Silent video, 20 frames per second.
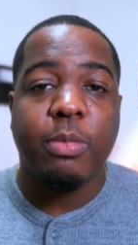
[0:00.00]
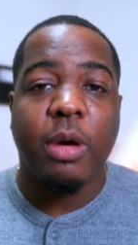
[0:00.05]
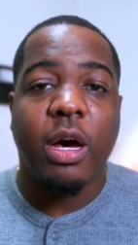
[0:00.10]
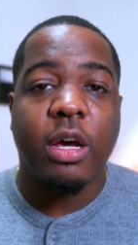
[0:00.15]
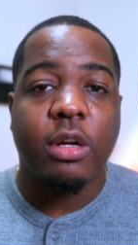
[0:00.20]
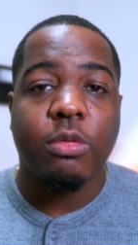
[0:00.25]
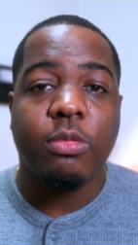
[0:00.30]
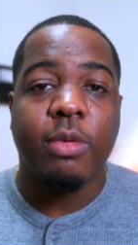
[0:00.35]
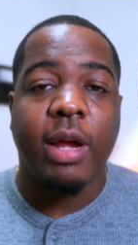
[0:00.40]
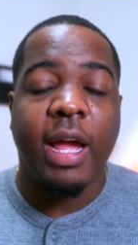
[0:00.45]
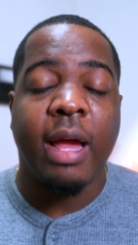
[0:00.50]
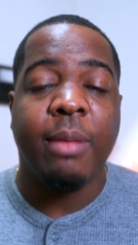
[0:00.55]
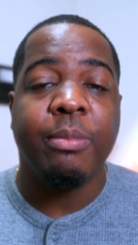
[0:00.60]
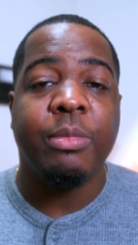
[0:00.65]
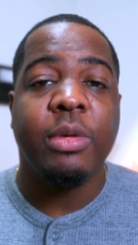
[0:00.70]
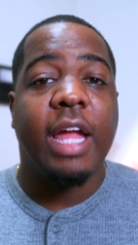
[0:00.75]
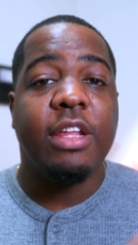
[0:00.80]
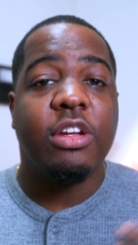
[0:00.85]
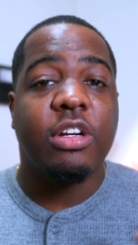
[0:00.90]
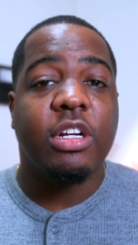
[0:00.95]
model RAM
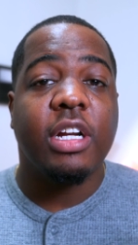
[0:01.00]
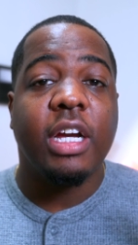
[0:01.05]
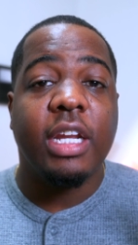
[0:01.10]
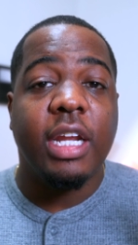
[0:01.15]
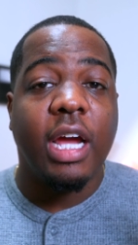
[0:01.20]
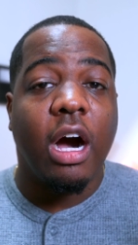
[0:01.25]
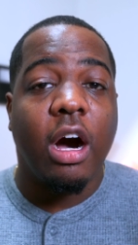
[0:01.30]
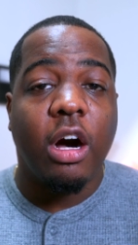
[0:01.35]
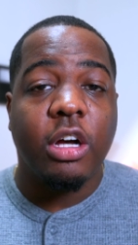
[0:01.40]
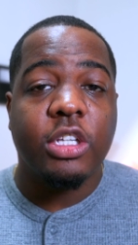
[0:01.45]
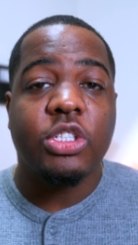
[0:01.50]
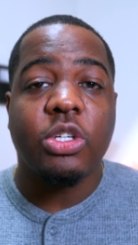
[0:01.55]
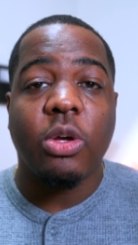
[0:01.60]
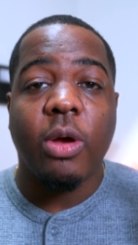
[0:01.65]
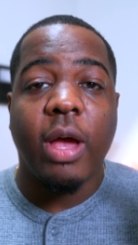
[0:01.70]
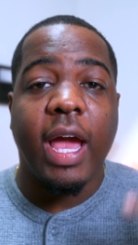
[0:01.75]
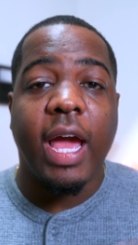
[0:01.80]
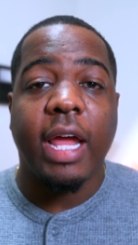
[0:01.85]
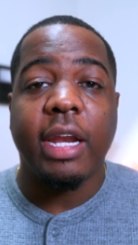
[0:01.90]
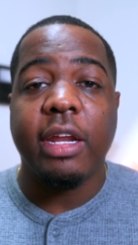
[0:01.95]
and you're gonna
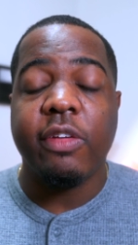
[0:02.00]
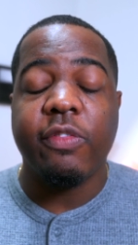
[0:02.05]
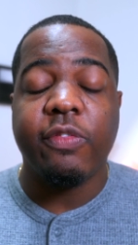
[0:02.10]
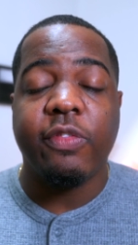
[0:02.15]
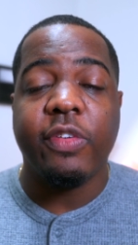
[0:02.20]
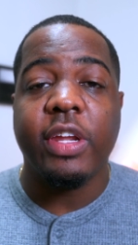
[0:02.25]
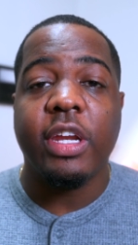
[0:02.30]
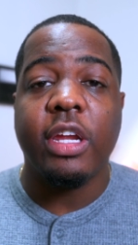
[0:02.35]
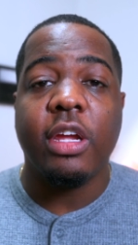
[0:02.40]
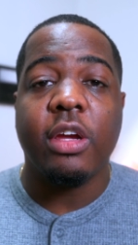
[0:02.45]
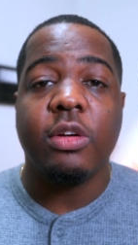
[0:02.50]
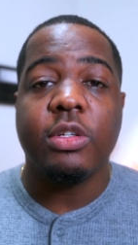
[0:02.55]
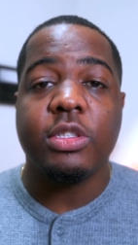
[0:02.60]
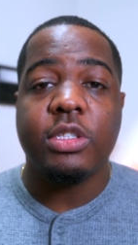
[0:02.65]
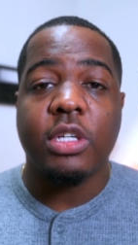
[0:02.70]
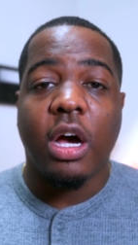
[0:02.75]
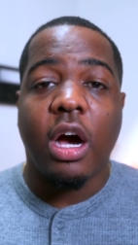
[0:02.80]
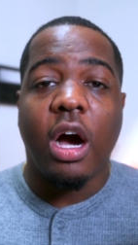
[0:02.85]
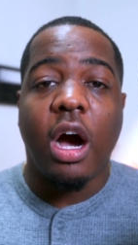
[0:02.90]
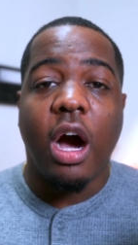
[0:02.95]
also edit
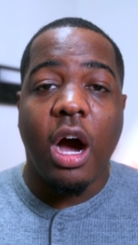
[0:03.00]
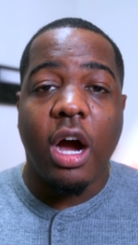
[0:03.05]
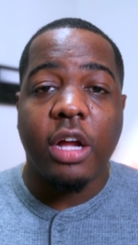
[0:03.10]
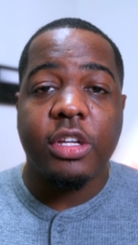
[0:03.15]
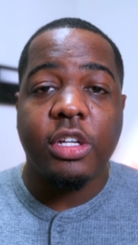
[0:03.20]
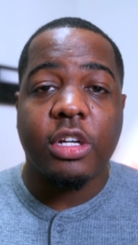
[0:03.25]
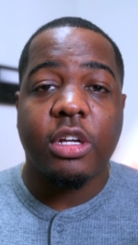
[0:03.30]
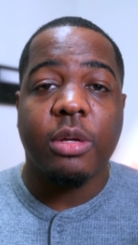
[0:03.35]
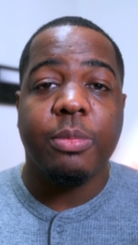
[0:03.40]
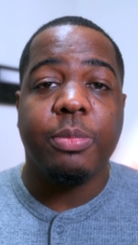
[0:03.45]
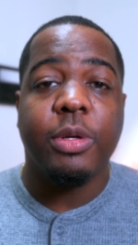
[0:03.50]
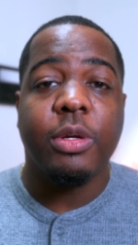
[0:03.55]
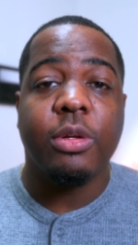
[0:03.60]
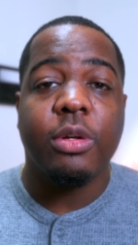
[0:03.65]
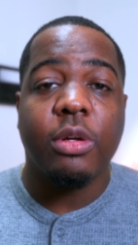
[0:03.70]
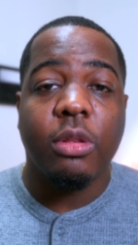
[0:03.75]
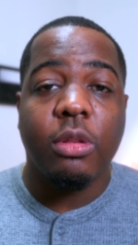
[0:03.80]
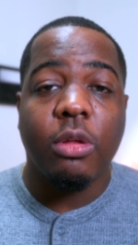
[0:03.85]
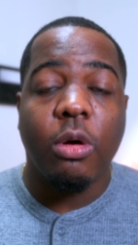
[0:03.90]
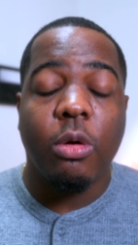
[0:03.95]
videos on your
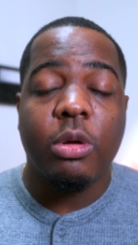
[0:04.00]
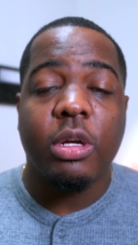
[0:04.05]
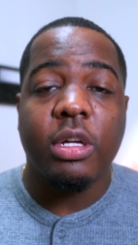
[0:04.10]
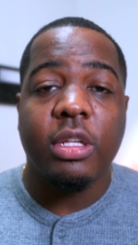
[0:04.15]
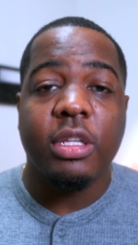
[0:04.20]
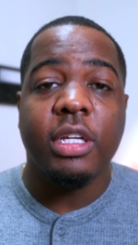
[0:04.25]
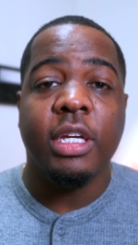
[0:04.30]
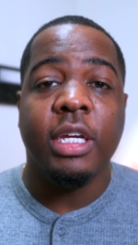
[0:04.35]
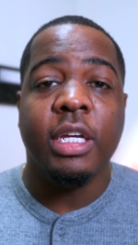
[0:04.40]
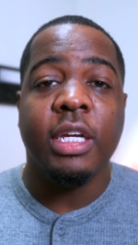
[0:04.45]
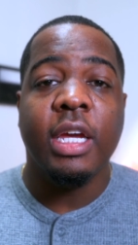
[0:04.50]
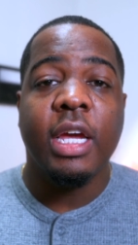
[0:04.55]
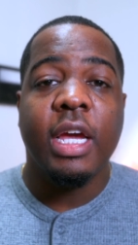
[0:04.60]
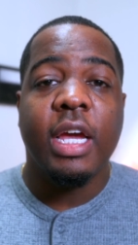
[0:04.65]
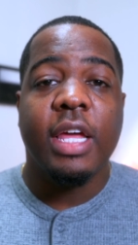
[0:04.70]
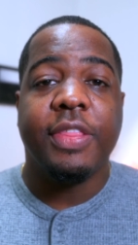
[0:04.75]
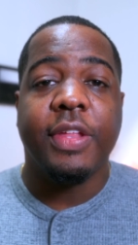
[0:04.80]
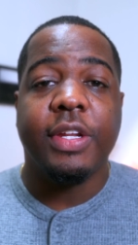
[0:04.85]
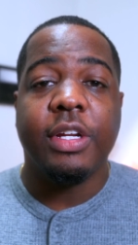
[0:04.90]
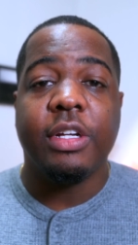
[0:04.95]
computer locally,
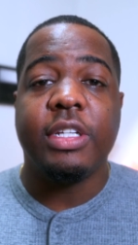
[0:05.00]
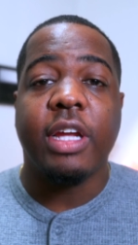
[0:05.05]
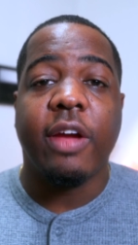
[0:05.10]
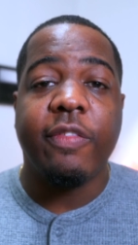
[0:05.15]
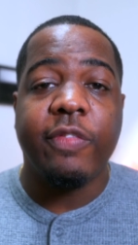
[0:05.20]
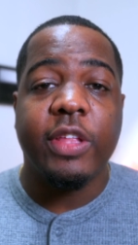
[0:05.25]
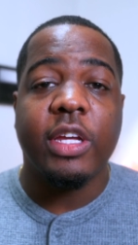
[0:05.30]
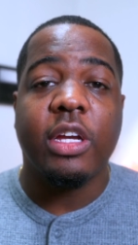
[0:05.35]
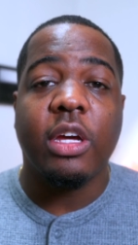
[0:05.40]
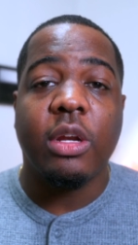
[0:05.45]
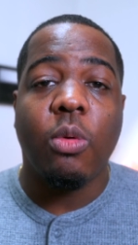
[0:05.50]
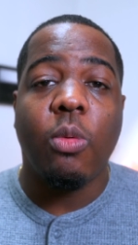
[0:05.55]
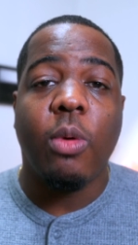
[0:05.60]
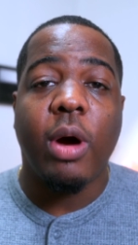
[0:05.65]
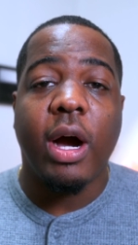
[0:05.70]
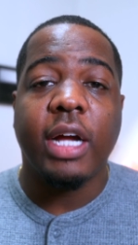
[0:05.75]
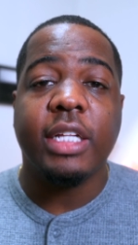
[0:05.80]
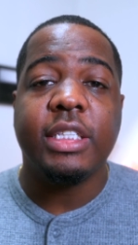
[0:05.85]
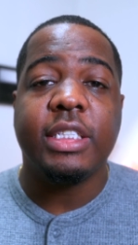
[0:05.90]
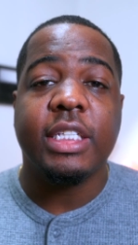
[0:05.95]
then you're definitely gonna
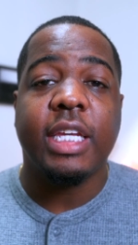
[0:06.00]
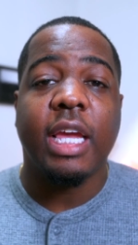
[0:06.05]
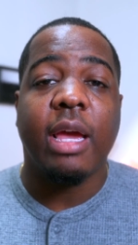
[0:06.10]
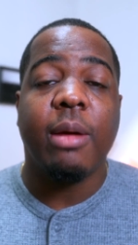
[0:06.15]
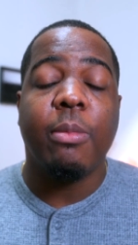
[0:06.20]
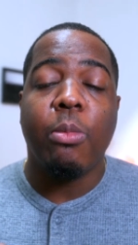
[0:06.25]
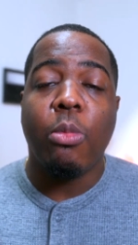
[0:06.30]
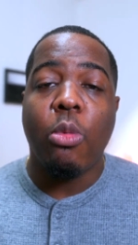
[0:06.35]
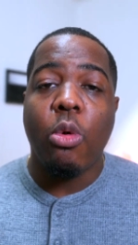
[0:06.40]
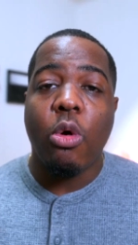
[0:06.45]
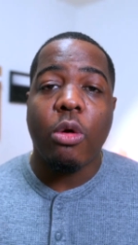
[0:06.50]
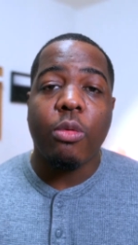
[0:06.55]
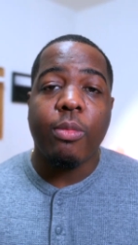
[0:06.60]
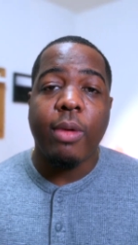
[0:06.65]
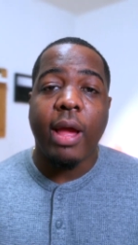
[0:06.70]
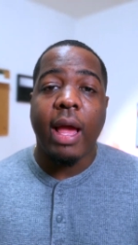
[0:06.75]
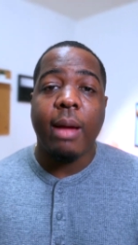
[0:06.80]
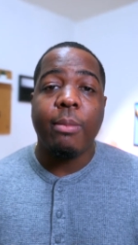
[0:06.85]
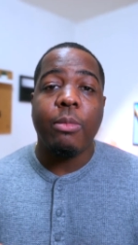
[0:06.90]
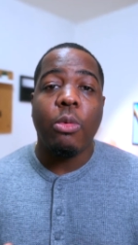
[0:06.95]
want to get more
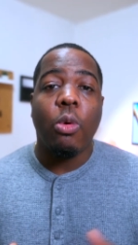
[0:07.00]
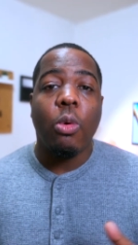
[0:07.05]
RAM